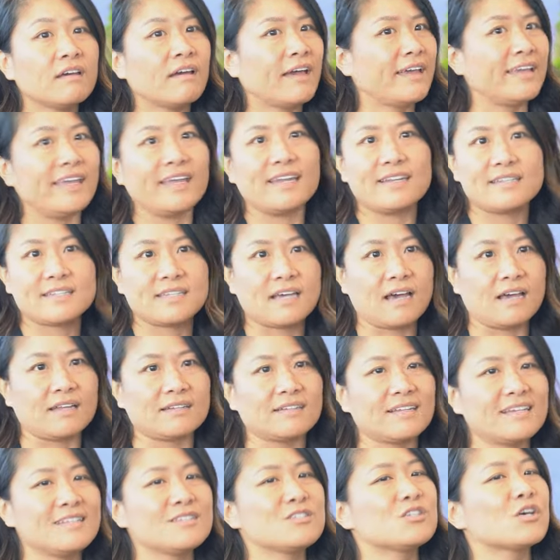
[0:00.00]
and get it
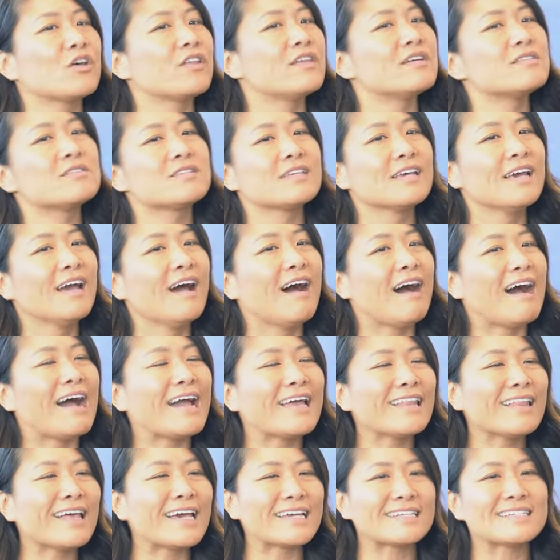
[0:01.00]
done. And so
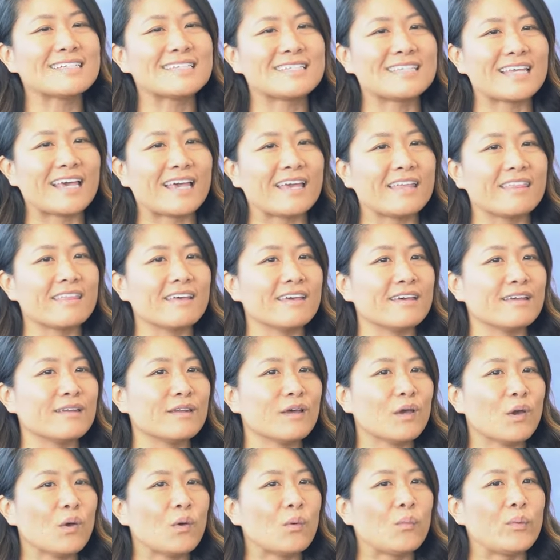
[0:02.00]
I like to say that
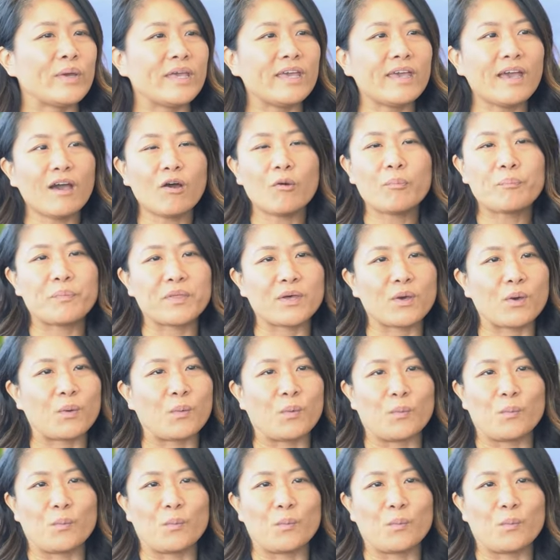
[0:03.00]
we help the